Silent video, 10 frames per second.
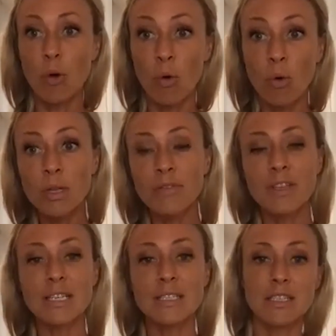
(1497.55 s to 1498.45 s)
all of
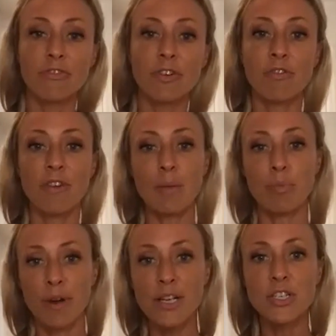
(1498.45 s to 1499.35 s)
these different
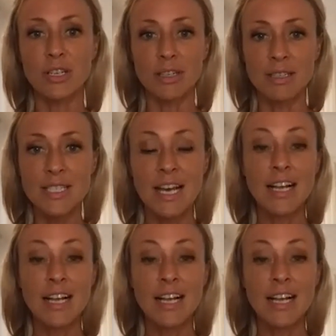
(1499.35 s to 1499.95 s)
vibrations